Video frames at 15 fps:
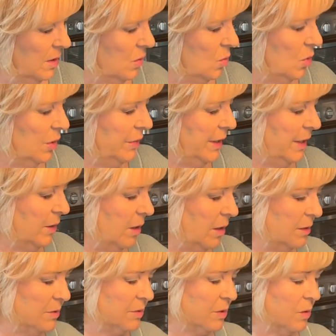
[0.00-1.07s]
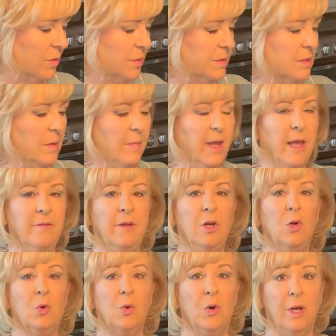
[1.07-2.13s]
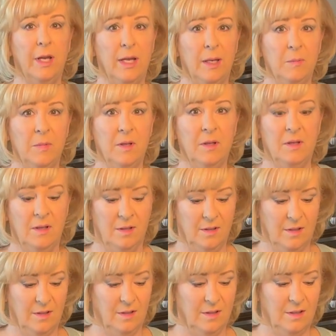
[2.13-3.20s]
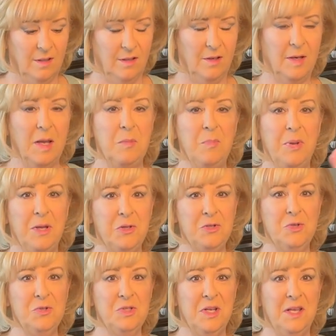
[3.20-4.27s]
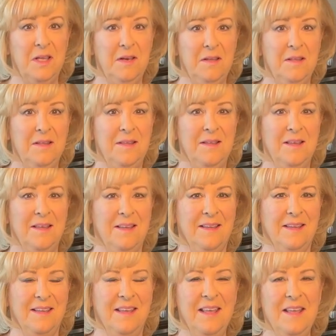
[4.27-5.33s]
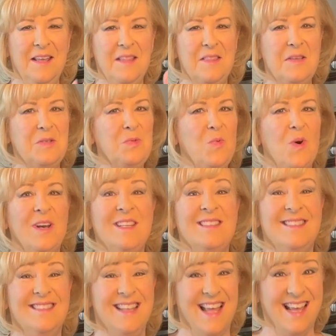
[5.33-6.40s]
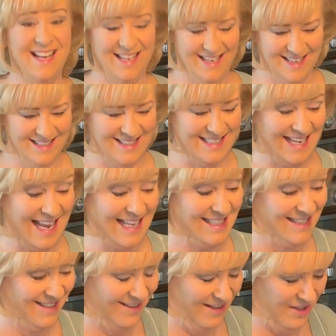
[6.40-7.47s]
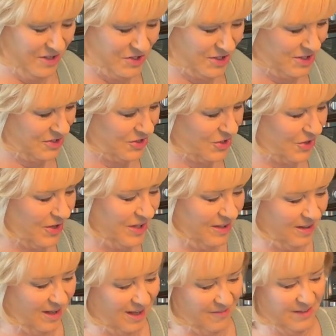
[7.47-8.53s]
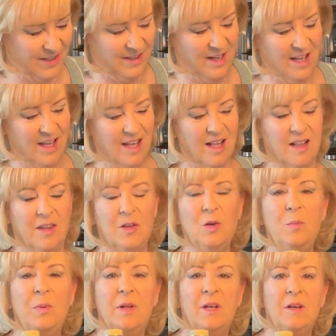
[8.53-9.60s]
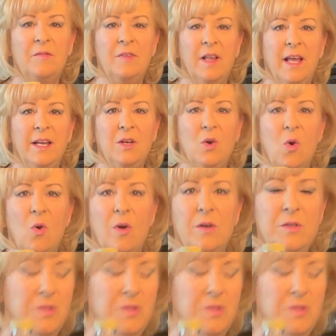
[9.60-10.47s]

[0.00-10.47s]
We'll need also some heavy cream. You getting pictures, Ed? This one is decadent and delicious. You're gonna love it. A little bit of light corn